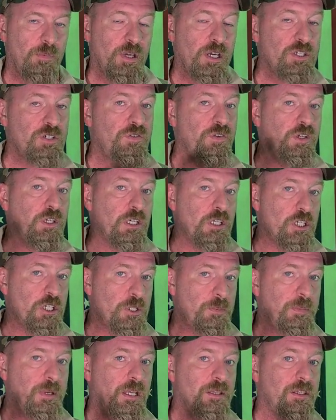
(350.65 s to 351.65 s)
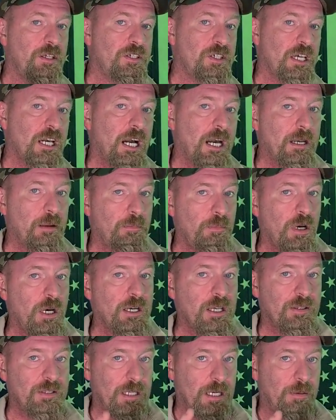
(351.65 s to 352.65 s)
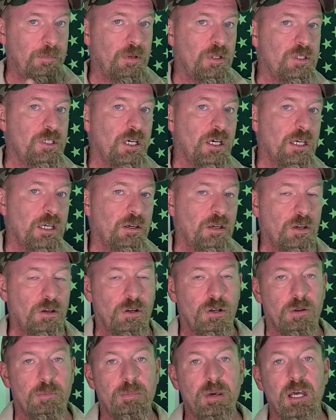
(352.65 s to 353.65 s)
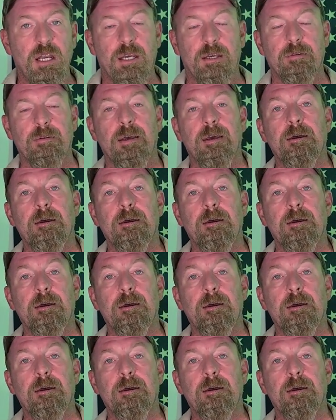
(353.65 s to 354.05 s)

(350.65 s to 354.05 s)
Because if you're going to spend this kind of money that I'm going to tell you here in a minute,